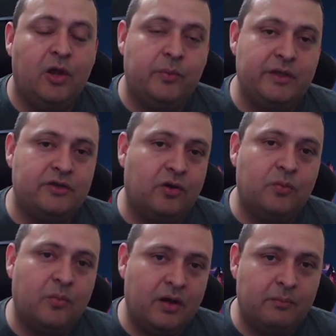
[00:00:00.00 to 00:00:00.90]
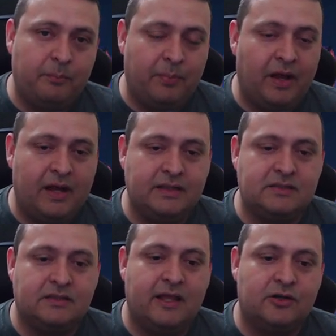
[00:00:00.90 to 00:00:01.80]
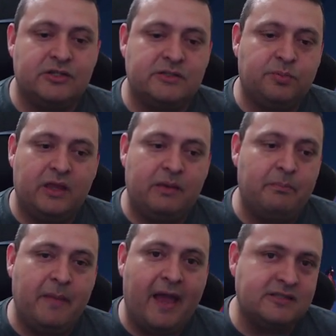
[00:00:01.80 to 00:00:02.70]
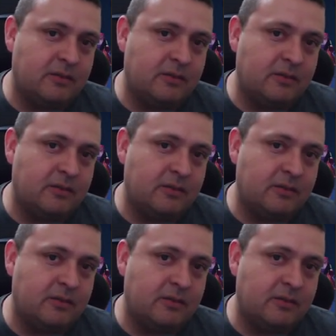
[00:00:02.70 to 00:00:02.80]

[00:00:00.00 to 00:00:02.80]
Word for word: We don't want bots that are just playing mass